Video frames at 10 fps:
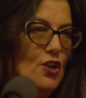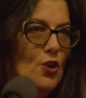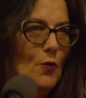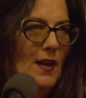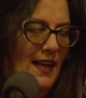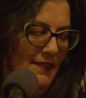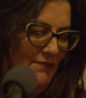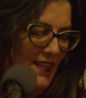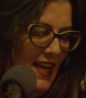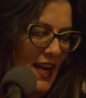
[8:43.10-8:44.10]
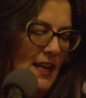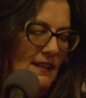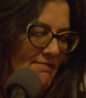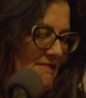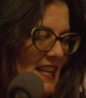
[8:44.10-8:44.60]
No way.
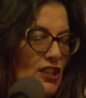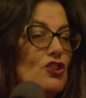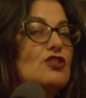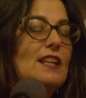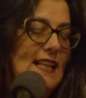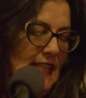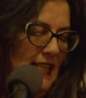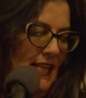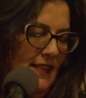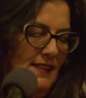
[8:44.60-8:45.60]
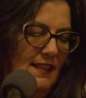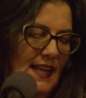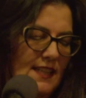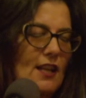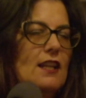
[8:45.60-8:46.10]
It looks like it kicked.
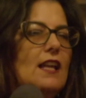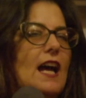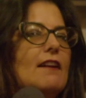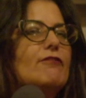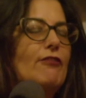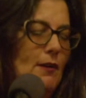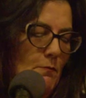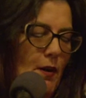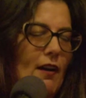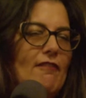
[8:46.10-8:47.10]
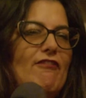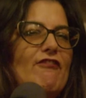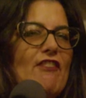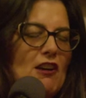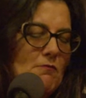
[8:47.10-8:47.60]
Like the live front part
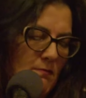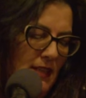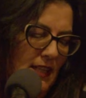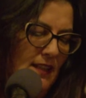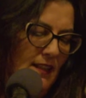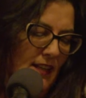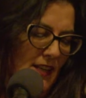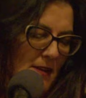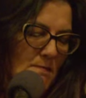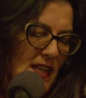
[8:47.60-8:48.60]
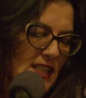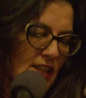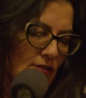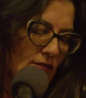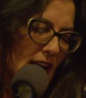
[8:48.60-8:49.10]
felt me
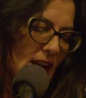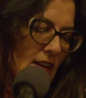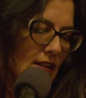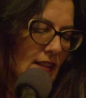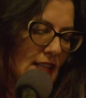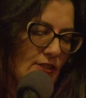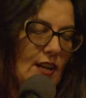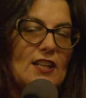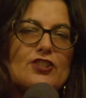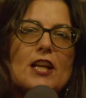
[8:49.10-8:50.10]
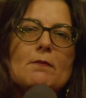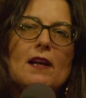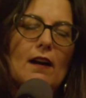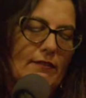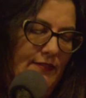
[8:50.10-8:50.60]
messing around and tried to shake
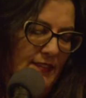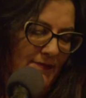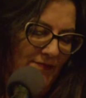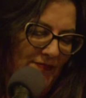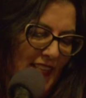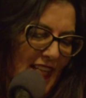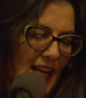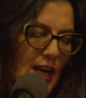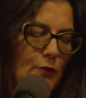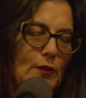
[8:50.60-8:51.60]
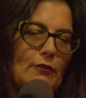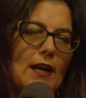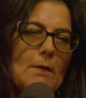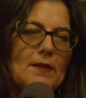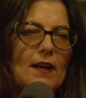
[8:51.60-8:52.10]
me off. I
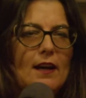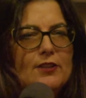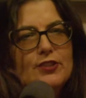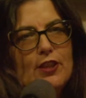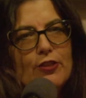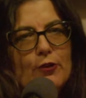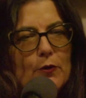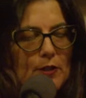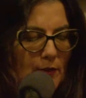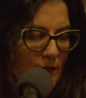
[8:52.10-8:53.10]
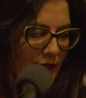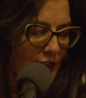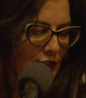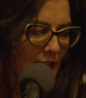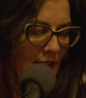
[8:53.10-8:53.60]
rewrap the haunch and throw it in the
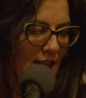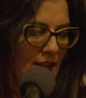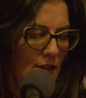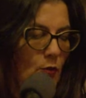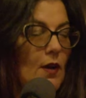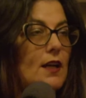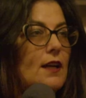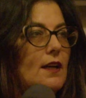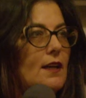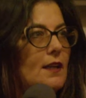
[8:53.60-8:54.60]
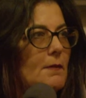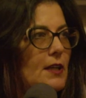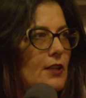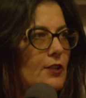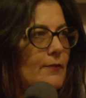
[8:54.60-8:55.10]
refrigerator. What am I
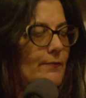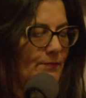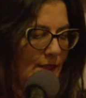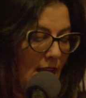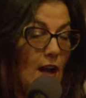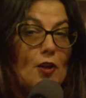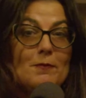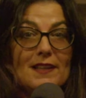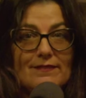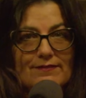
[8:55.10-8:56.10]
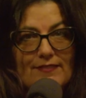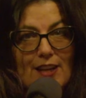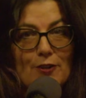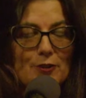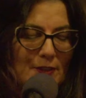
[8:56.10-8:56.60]
going to do? Alma.
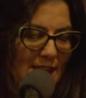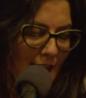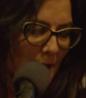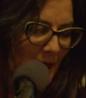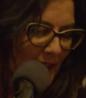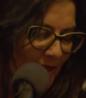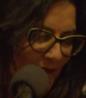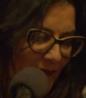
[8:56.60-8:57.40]
I'll go get Alma.